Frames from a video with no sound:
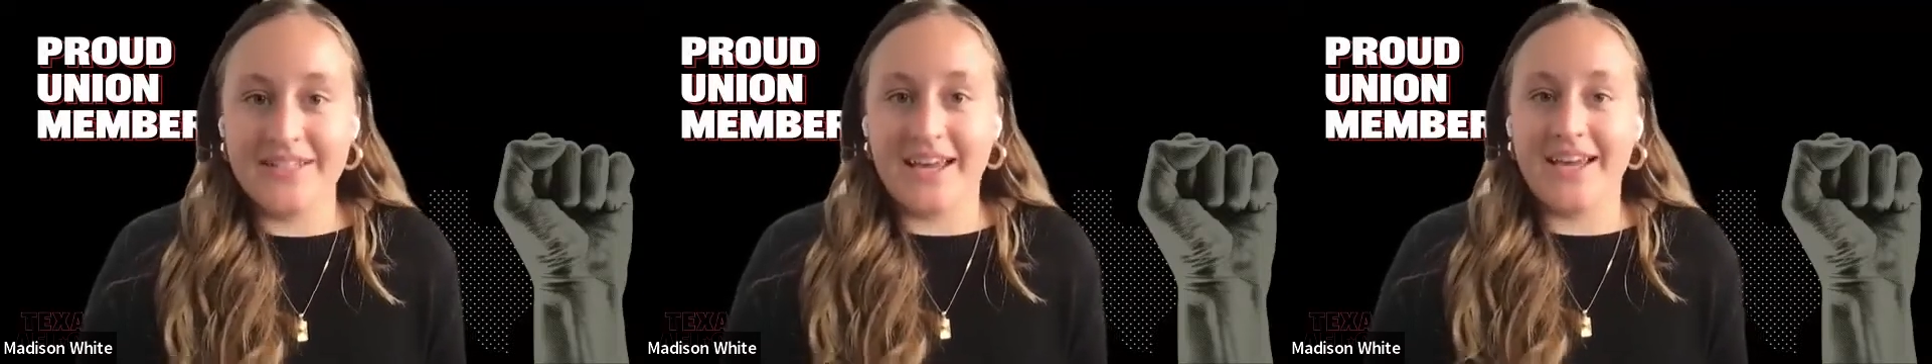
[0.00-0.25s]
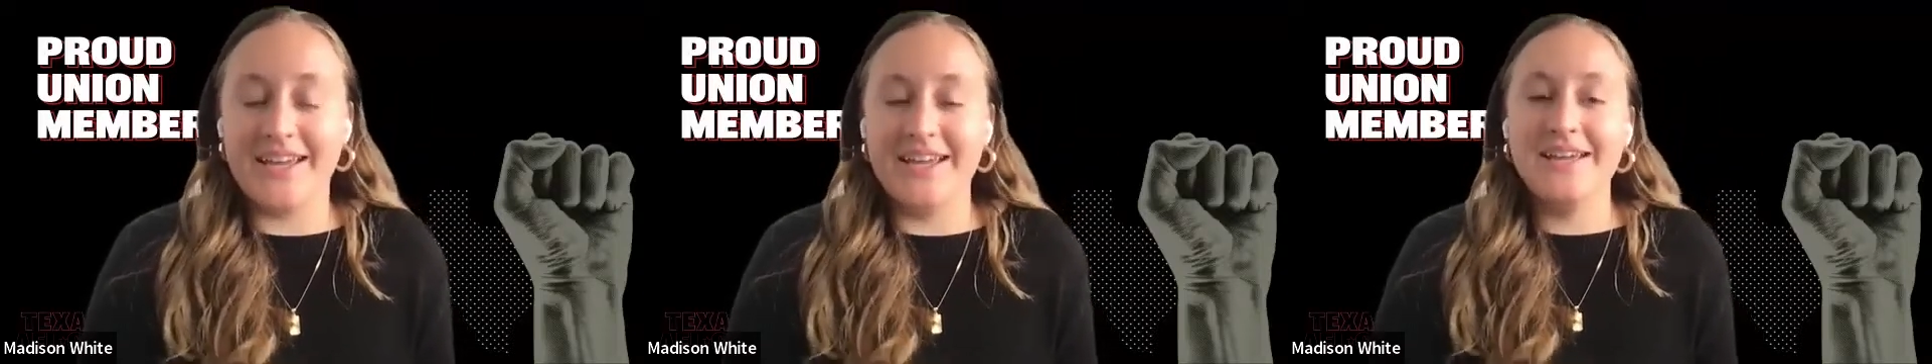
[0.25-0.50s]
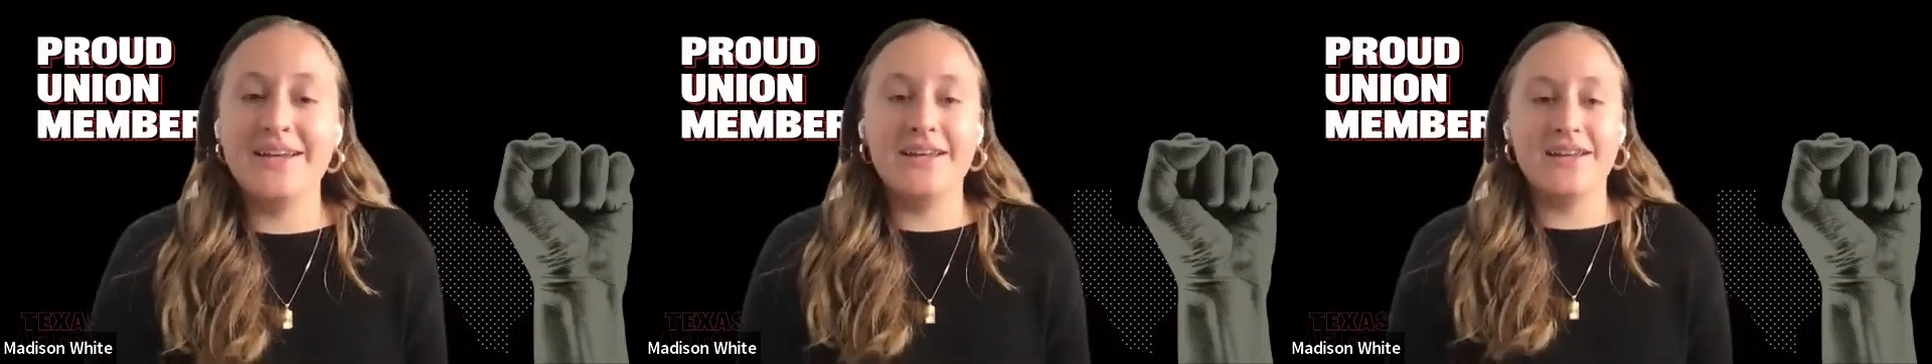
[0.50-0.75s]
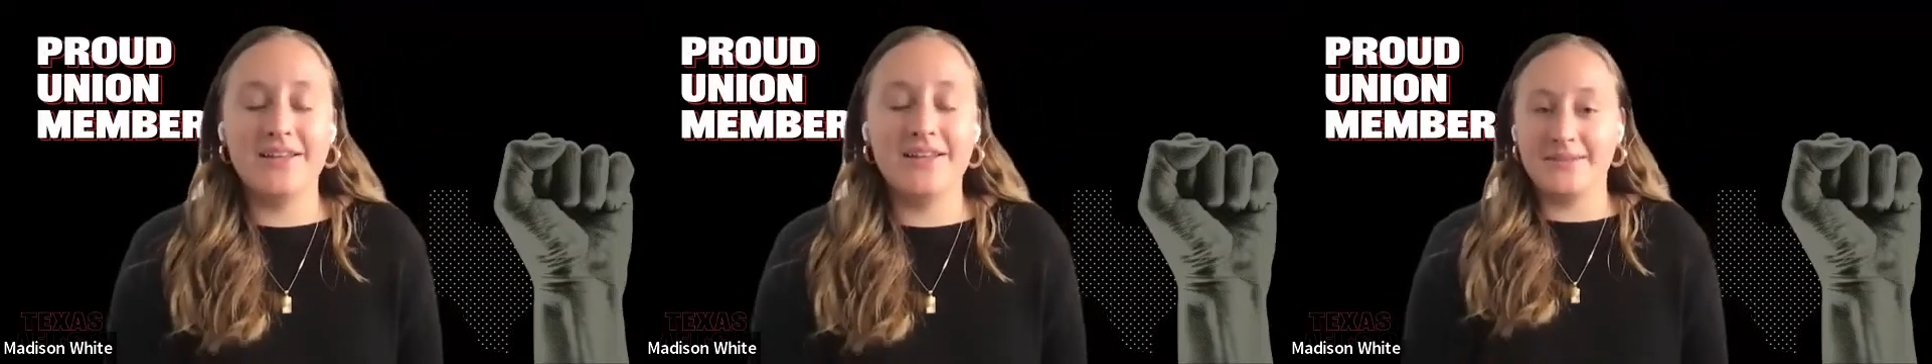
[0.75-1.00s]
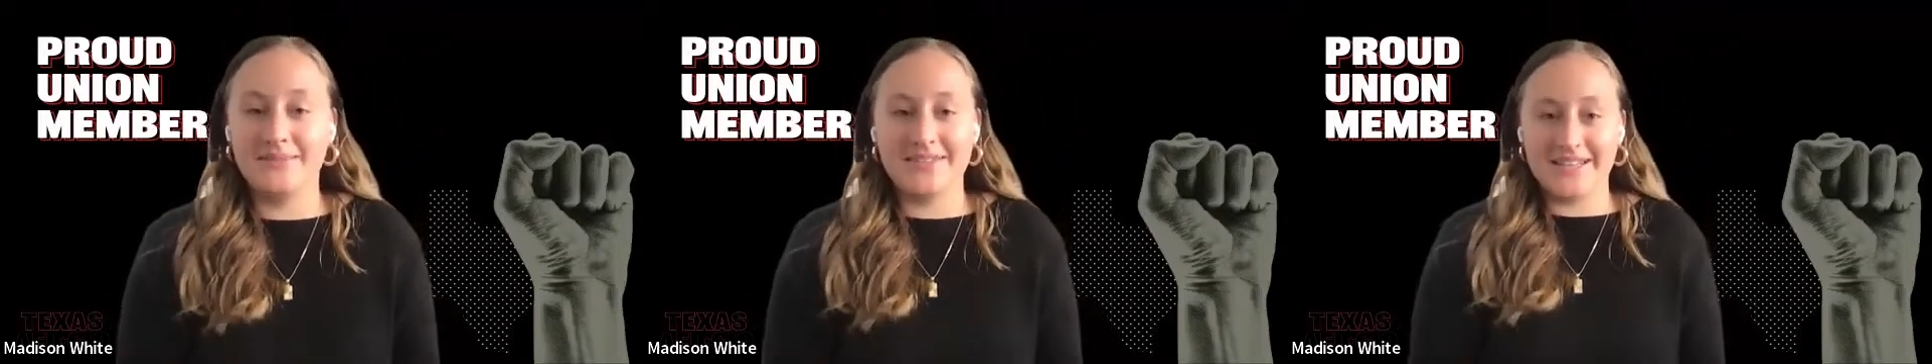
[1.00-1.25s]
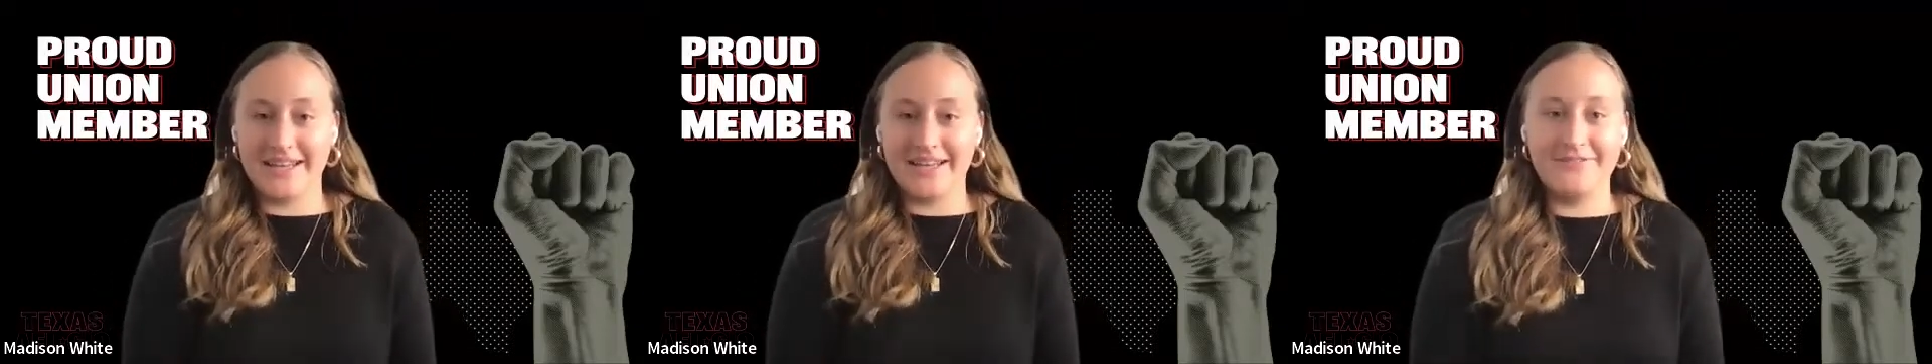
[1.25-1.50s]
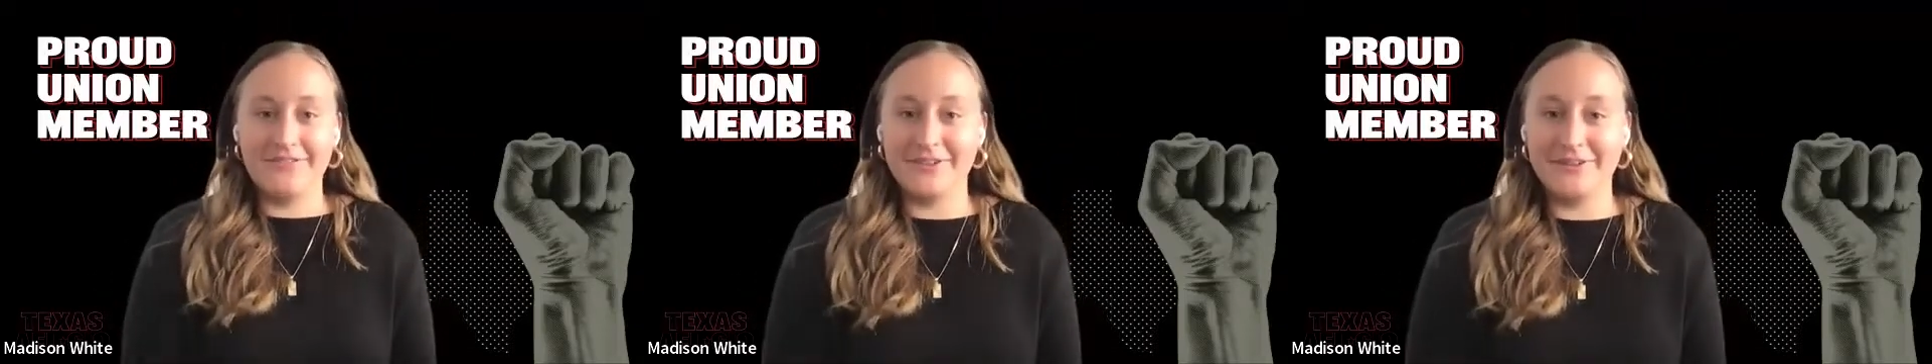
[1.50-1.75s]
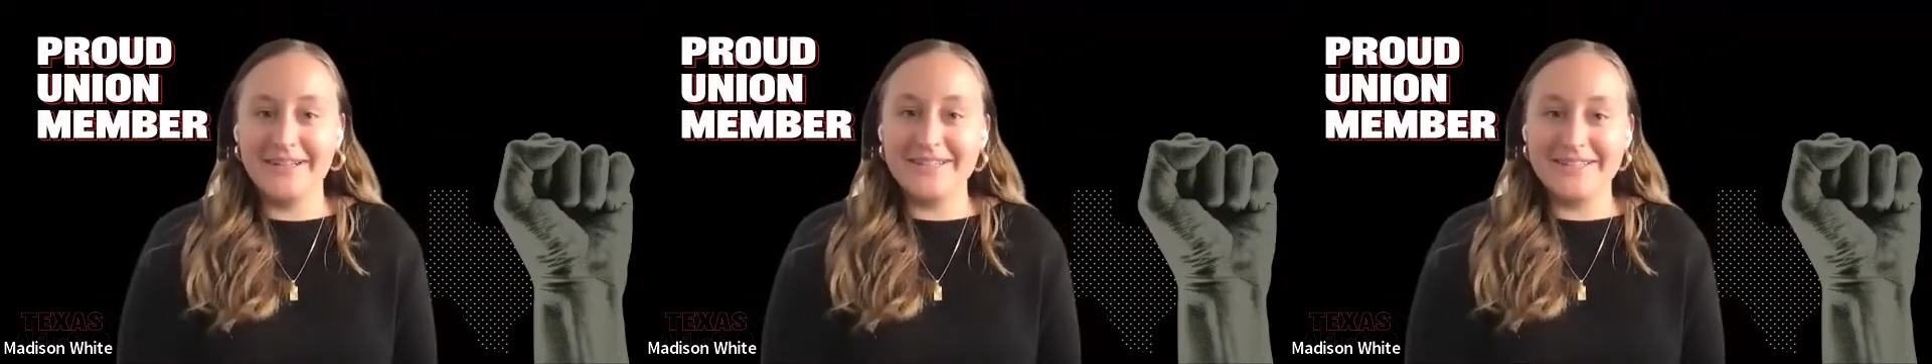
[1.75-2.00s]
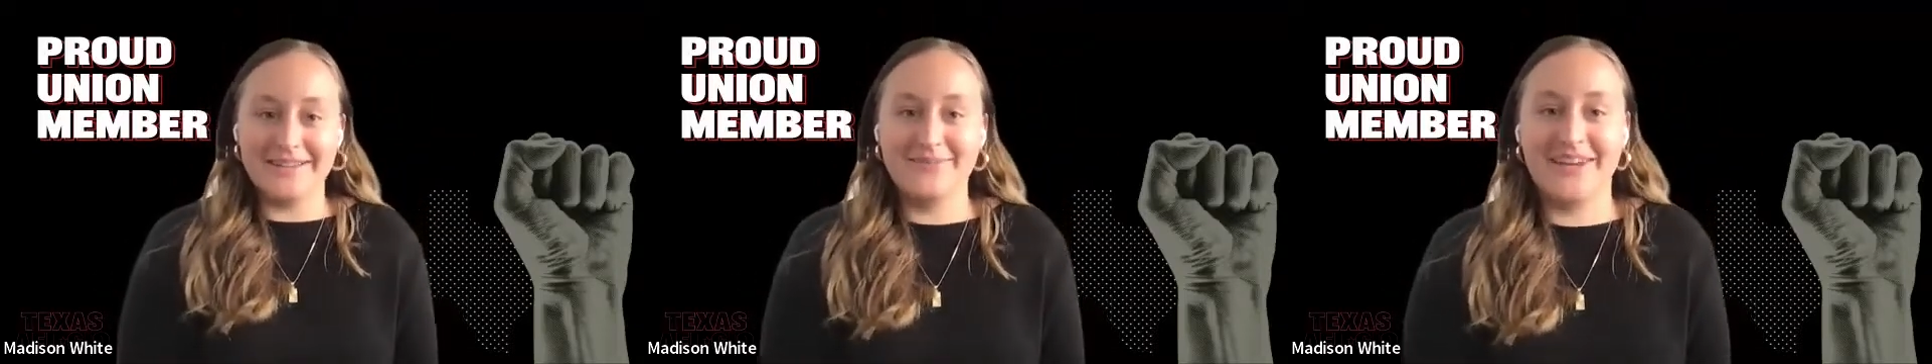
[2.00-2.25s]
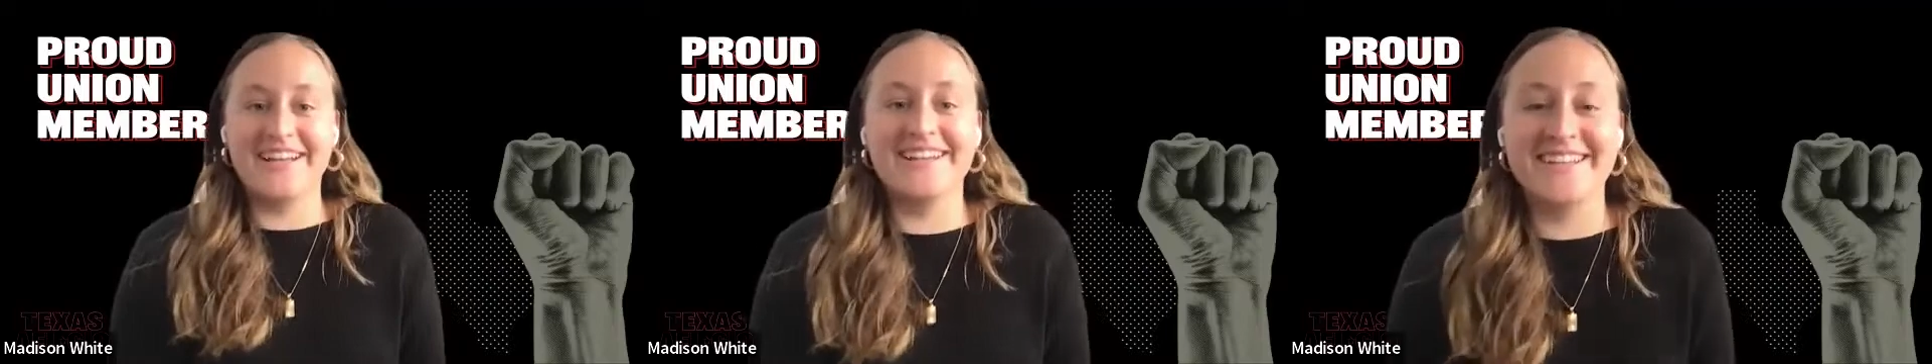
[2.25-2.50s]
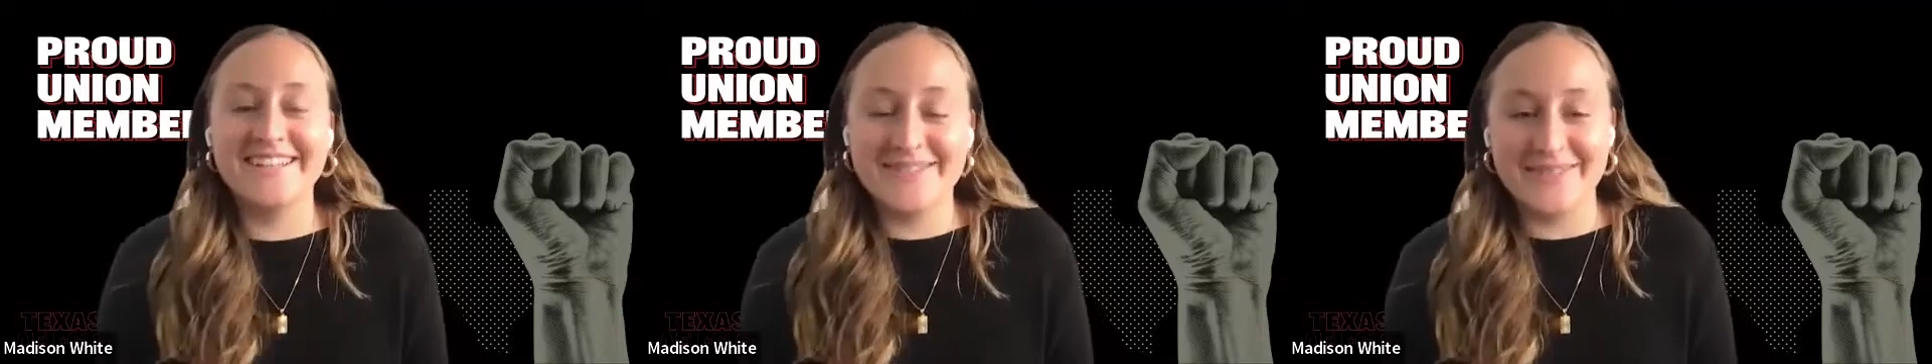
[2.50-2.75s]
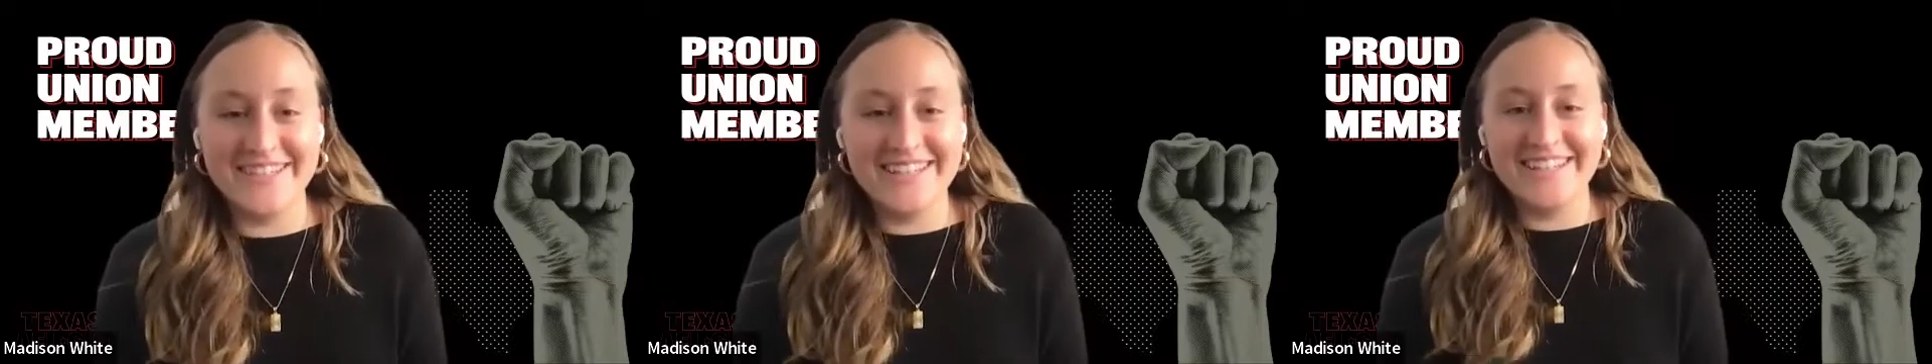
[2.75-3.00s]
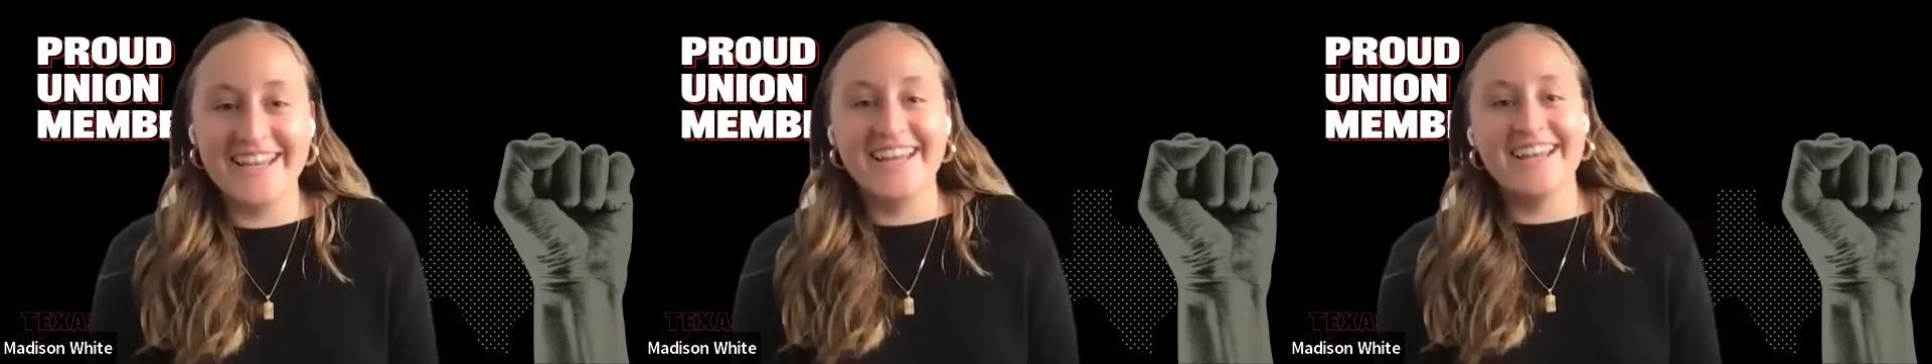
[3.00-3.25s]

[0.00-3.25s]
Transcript: I am excited for Rick to come back next week.